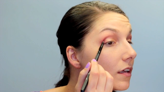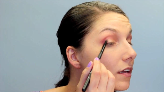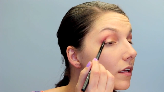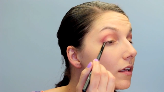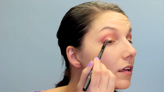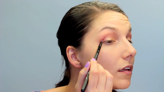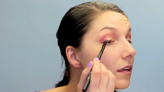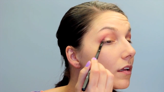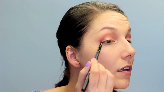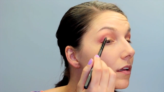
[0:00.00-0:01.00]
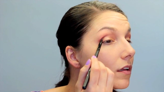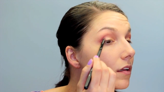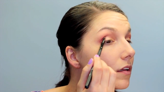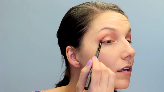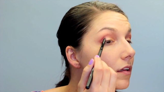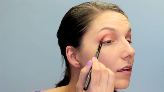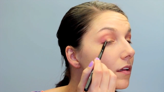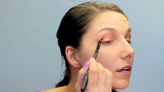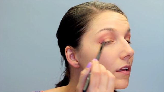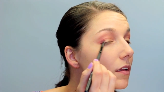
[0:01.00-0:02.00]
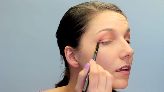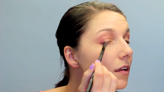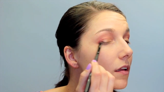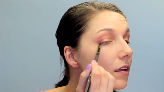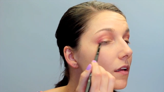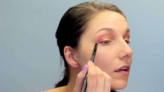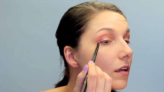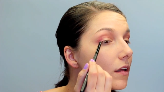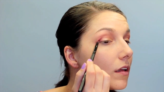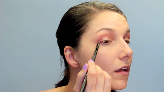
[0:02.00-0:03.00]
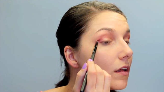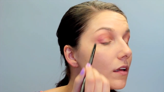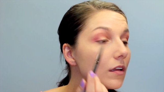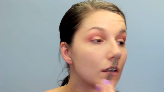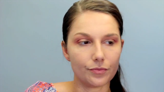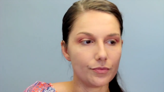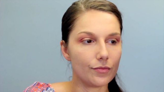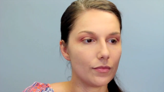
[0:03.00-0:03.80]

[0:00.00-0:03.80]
(silence)